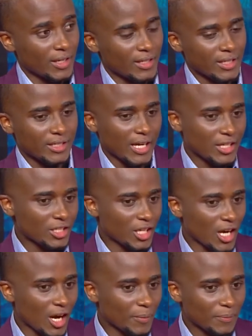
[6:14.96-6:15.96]
It is
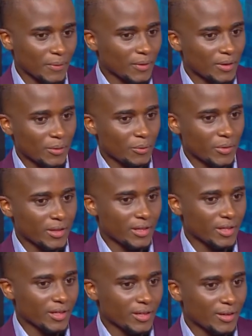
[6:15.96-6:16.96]
catching up
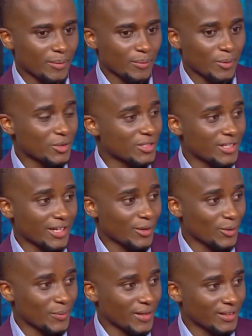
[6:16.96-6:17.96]
with most
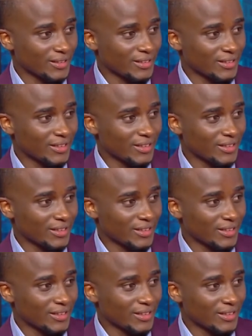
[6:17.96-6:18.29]
Nairobians.